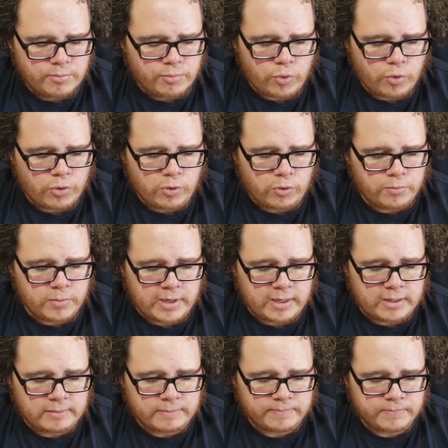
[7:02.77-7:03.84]
Poor old
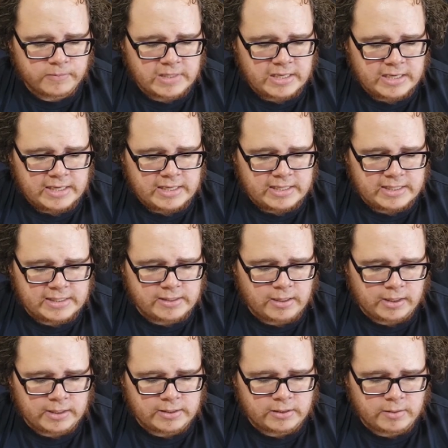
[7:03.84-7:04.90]
man. He's
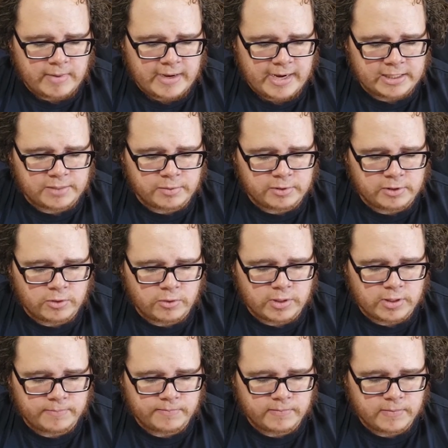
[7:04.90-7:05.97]
stuck in some hospice
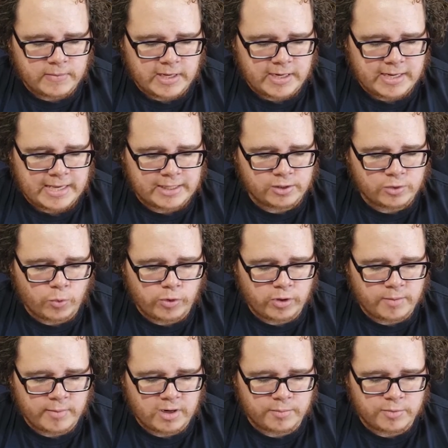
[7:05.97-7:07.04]
unit, and he has to worry
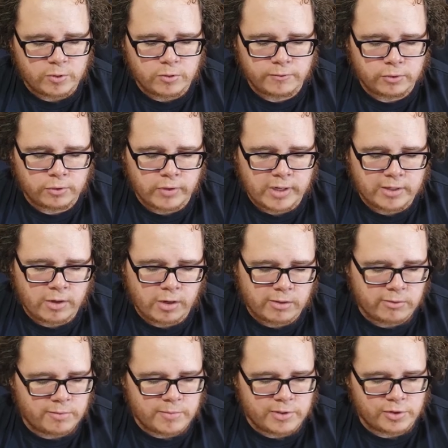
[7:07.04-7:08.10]
about a beautiful
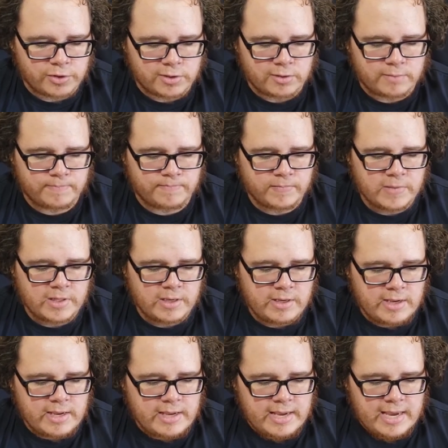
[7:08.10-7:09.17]
granddaughter in Michigan.
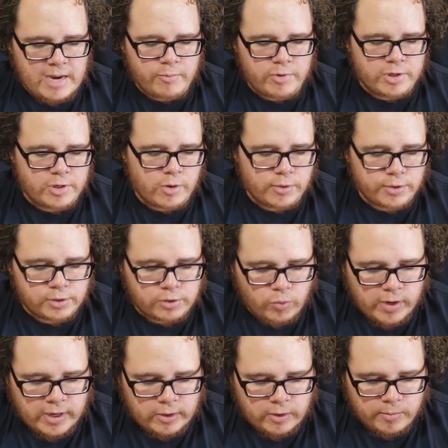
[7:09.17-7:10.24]
Emery noticed the
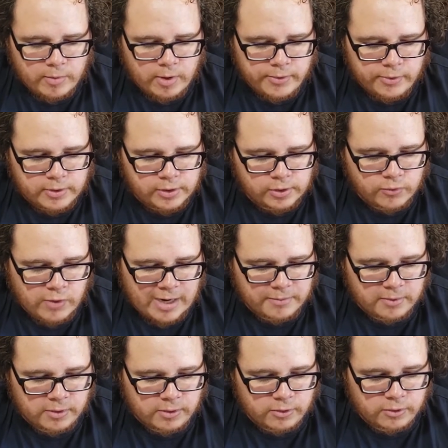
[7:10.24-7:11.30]
way her mother described
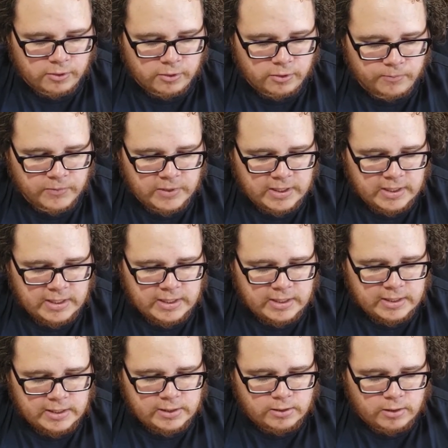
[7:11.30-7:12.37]
the little girl,
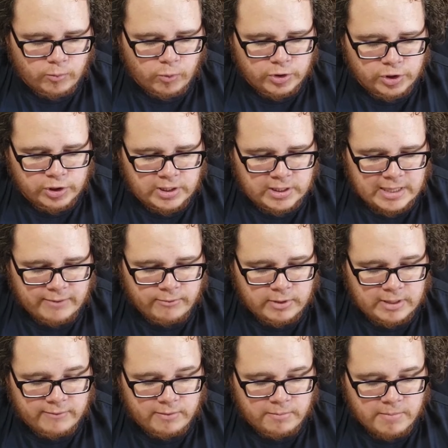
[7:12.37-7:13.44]
someone she'd never
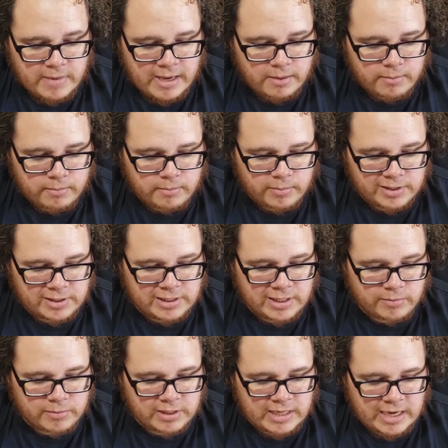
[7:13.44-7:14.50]
even met, but
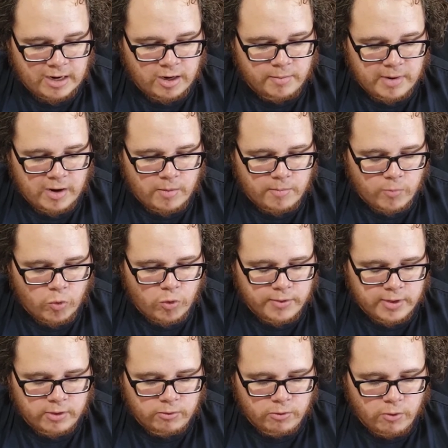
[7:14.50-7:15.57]
seemed to care about more
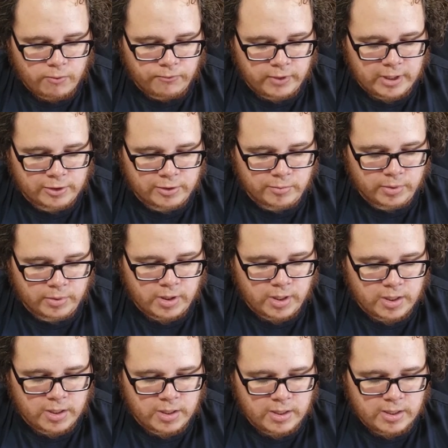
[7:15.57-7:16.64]
than her own flesh and blood.